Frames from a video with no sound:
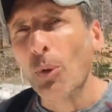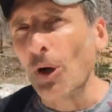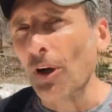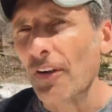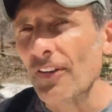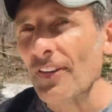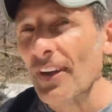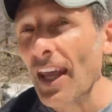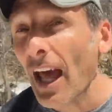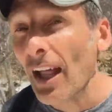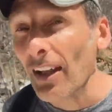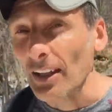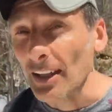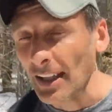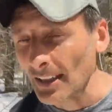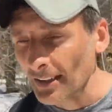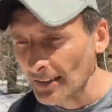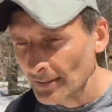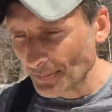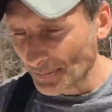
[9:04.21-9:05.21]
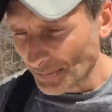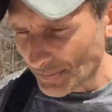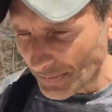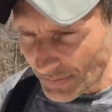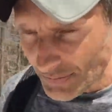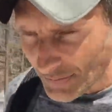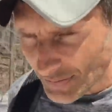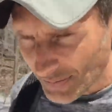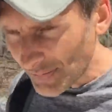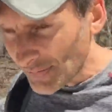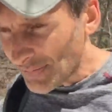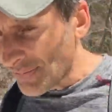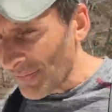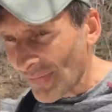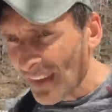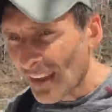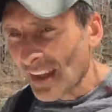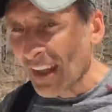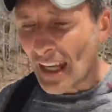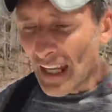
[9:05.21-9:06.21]
worth telling.
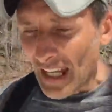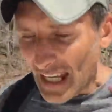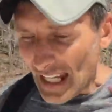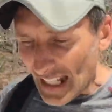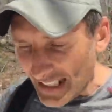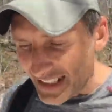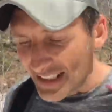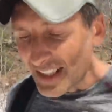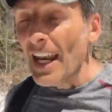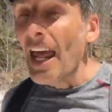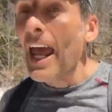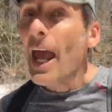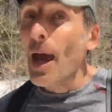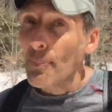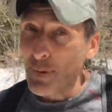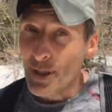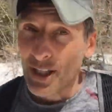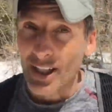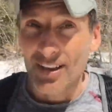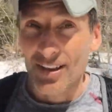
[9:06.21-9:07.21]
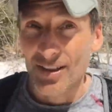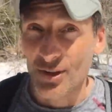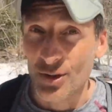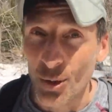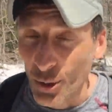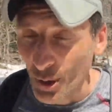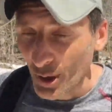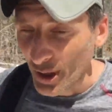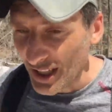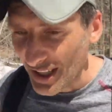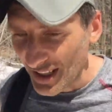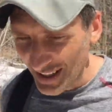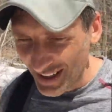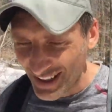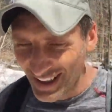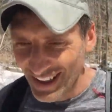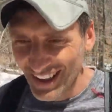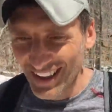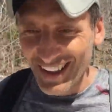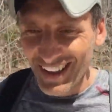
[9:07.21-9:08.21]
It's an epic story.
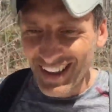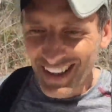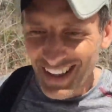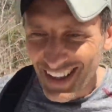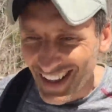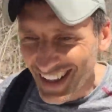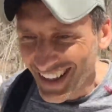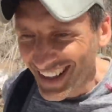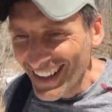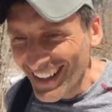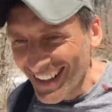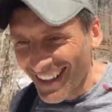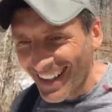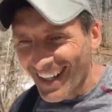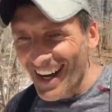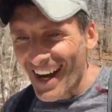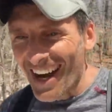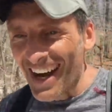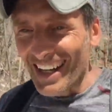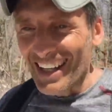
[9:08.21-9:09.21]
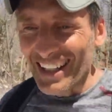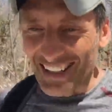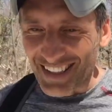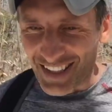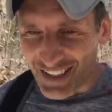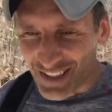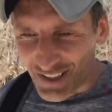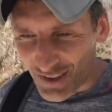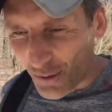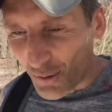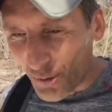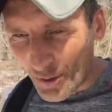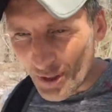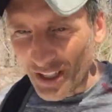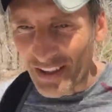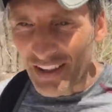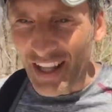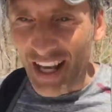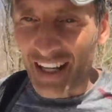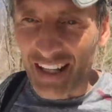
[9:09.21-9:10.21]
Uh, it's a
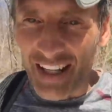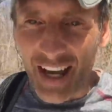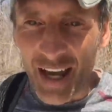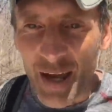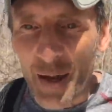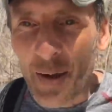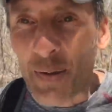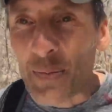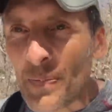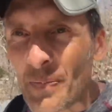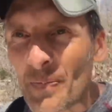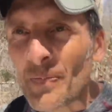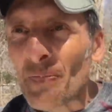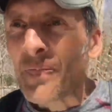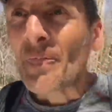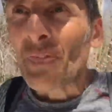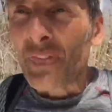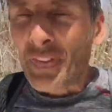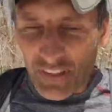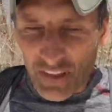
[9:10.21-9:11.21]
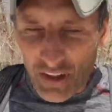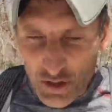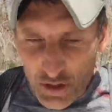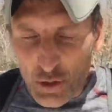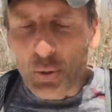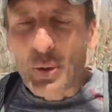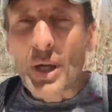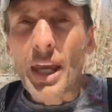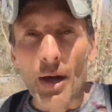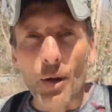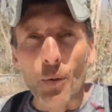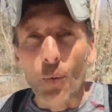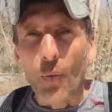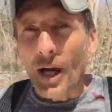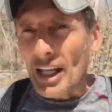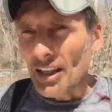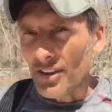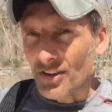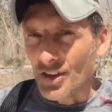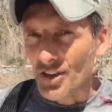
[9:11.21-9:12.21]
story that you can't
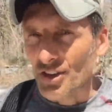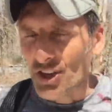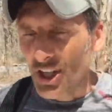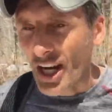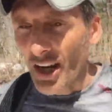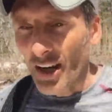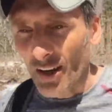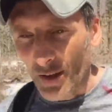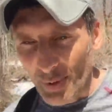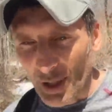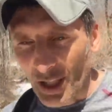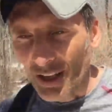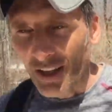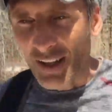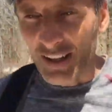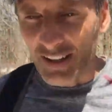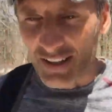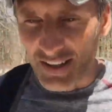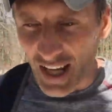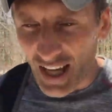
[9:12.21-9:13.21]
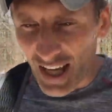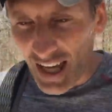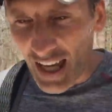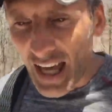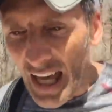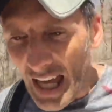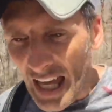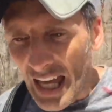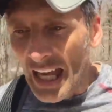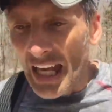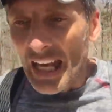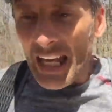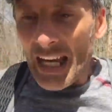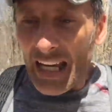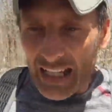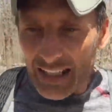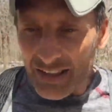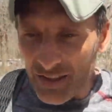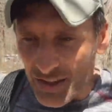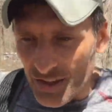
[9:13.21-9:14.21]
wait to share, because
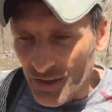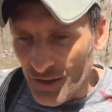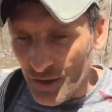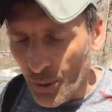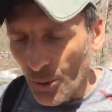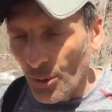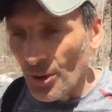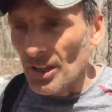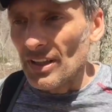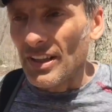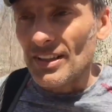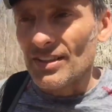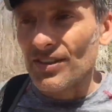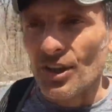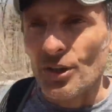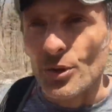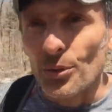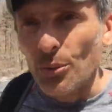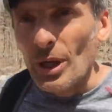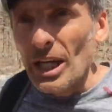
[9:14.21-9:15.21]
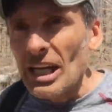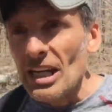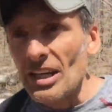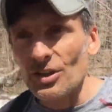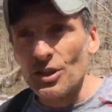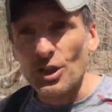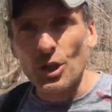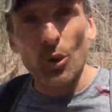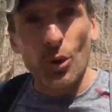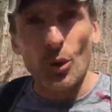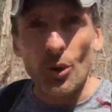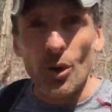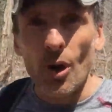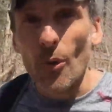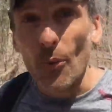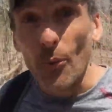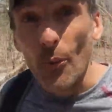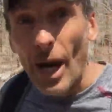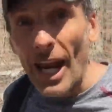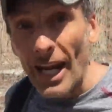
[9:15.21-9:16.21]
it's a story that's going to raise your
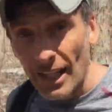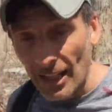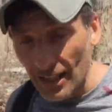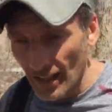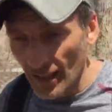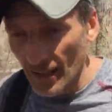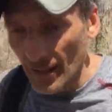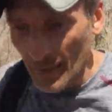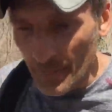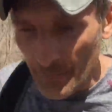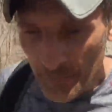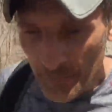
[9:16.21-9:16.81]
rank.